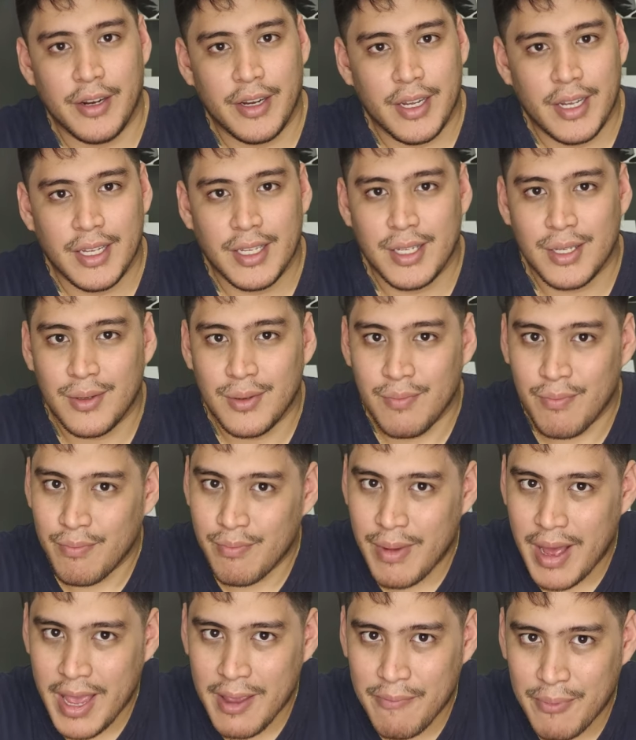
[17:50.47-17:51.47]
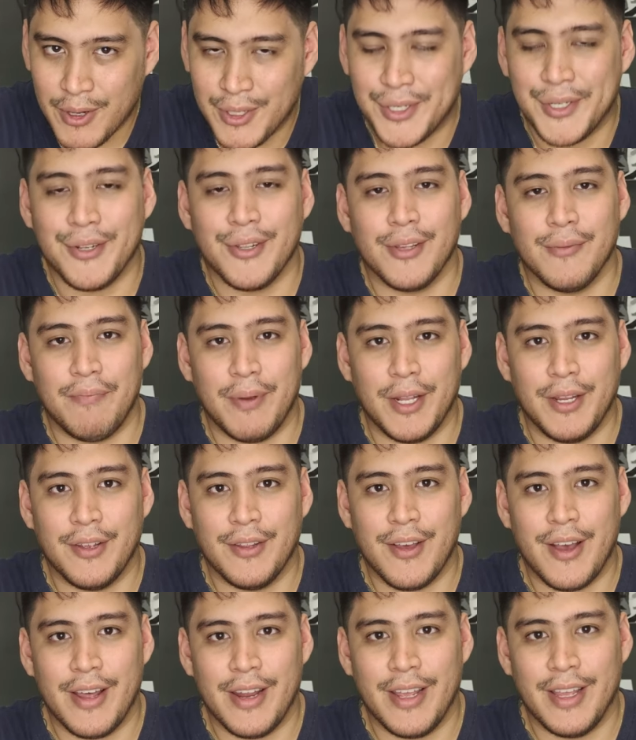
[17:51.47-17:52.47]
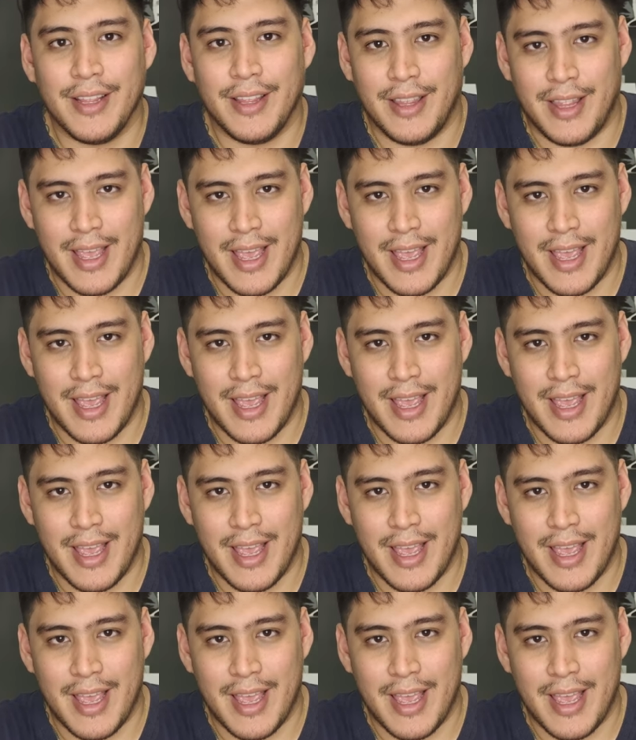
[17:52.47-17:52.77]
is my personal opinion on it